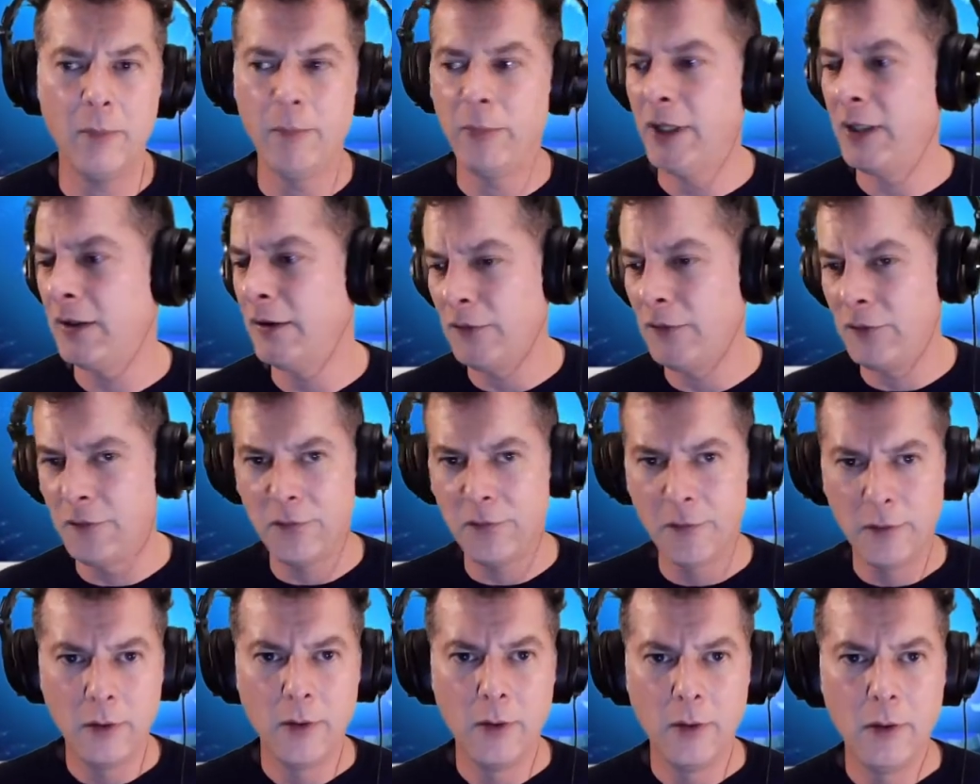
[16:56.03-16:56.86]
because
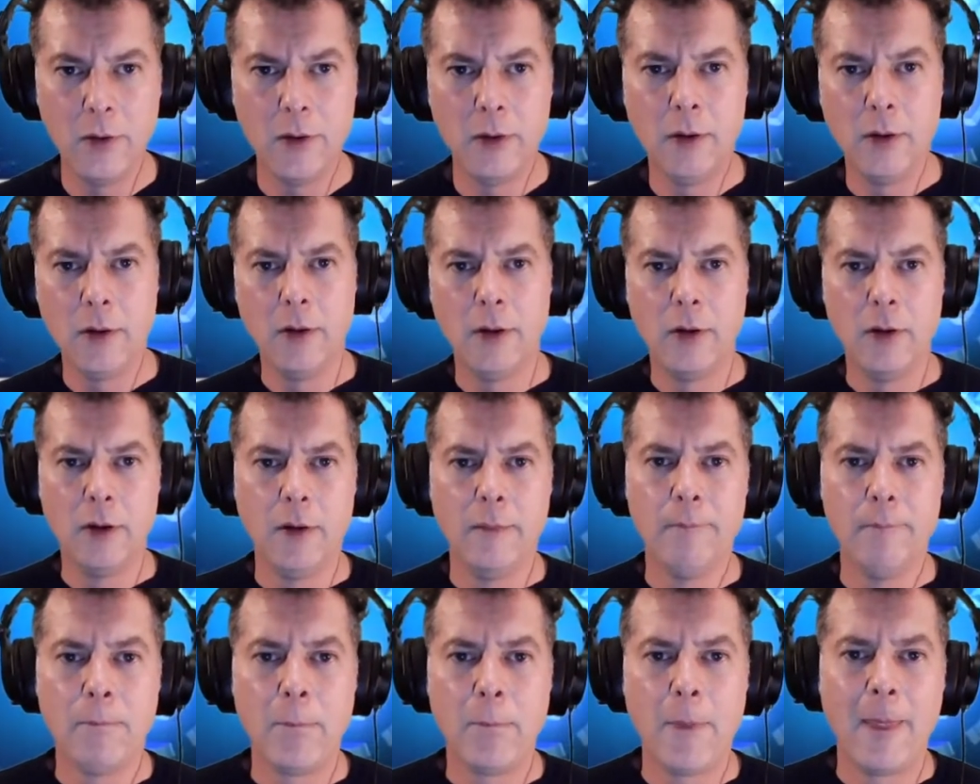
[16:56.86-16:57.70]

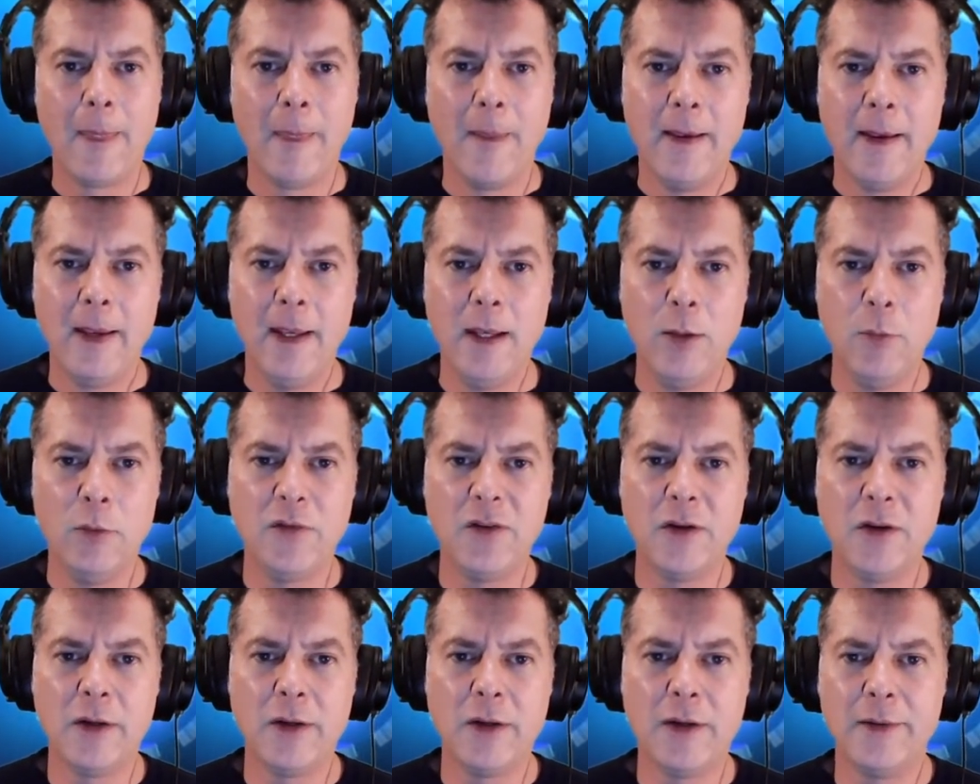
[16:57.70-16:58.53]
he was
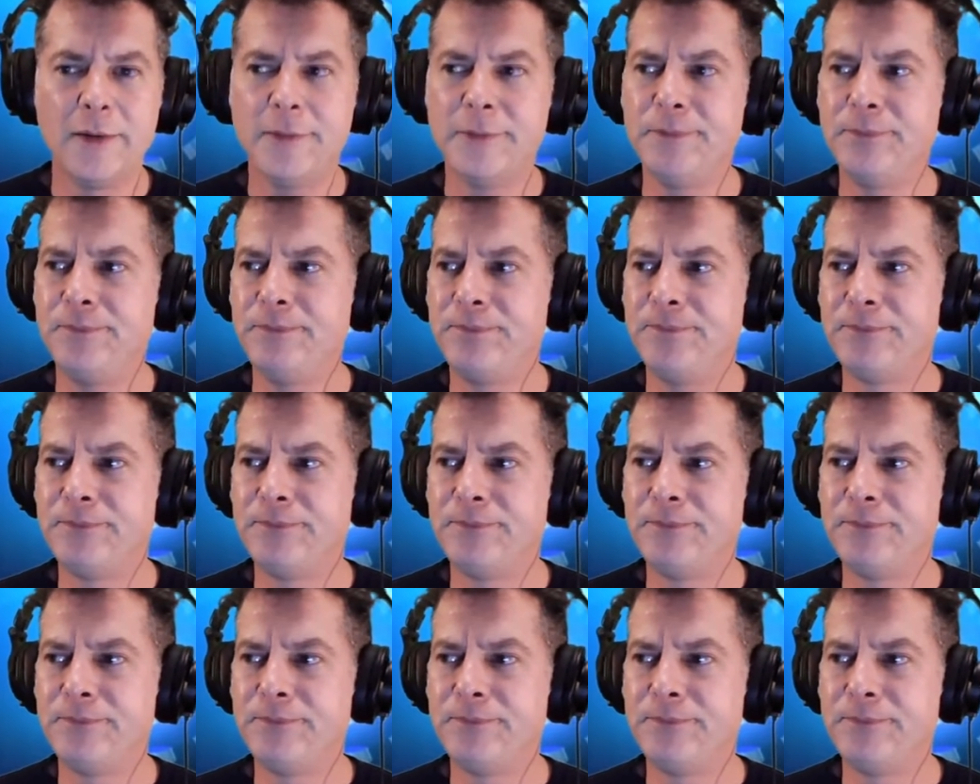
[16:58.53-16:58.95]
a,